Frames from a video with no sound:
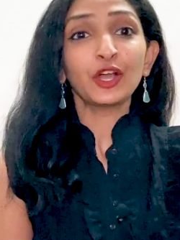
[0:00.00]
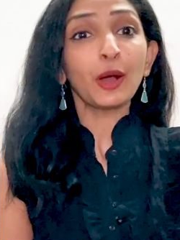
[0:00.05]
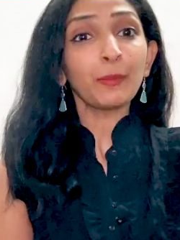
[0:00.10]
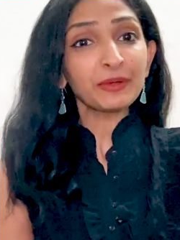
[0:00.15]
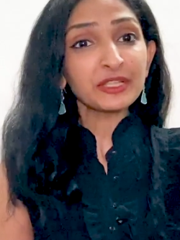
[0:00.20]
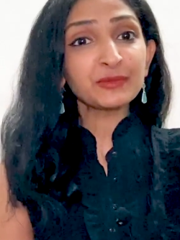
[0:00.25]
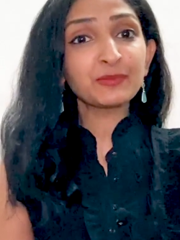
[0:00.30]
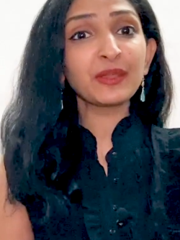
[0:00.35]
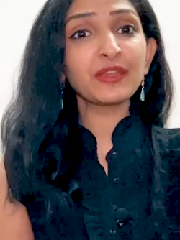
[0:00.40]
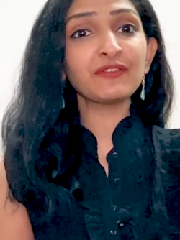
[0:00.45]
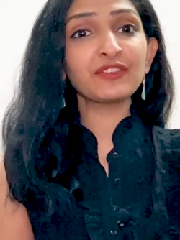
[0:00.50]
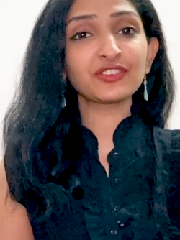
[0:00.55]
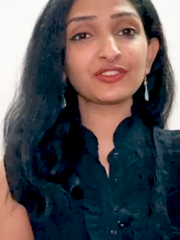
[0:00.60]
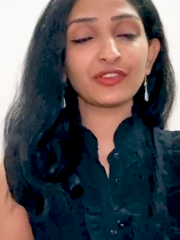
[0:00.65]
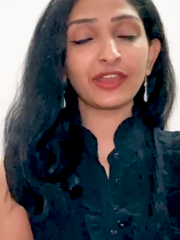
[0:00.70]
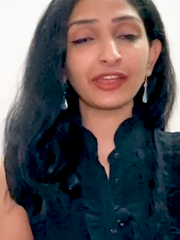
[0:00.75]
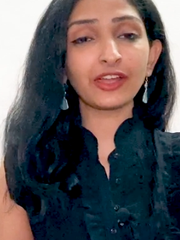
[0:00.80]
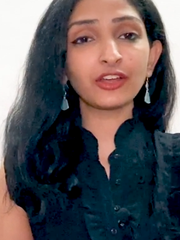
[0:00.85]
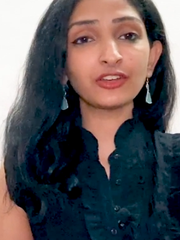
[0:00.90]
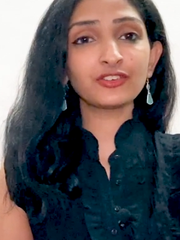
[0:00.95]
Copper's
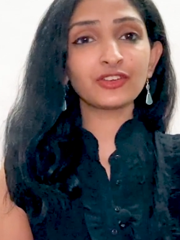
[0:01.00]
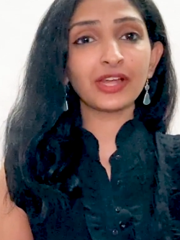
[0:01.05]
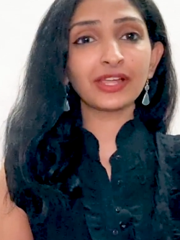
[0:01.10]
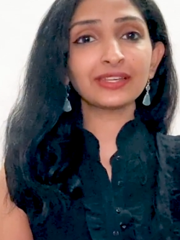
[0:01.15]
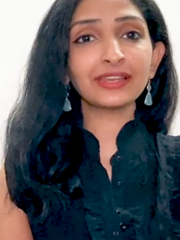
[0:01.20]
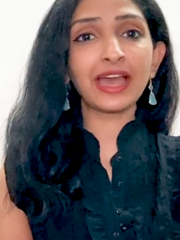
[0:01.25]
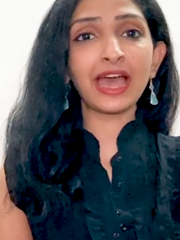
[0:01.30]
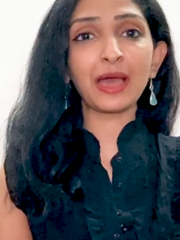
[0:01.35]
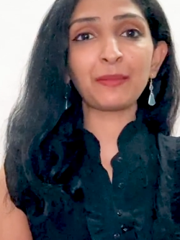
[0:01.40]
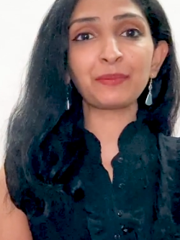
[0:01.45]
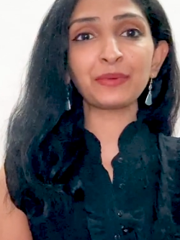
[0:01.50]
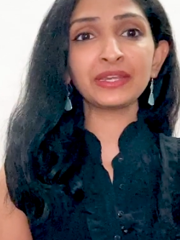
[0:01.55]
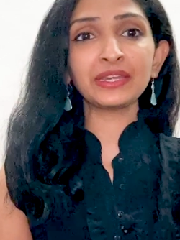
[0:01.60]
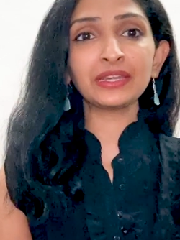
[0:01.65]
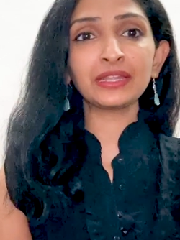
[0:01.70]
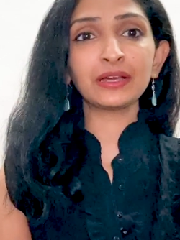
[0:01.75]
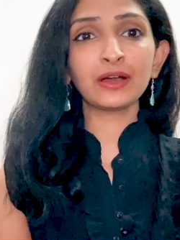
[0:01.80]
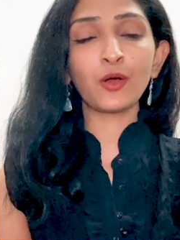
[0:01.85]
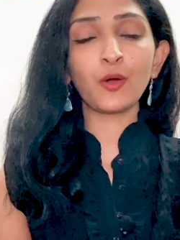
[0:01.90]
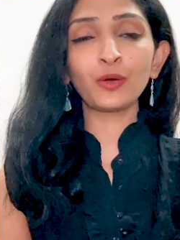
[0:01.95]
previous record run
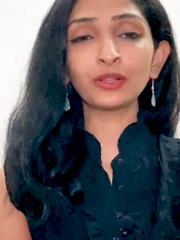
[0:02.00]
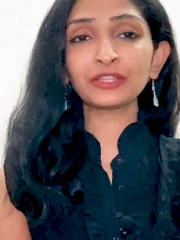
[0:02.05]
happened uh,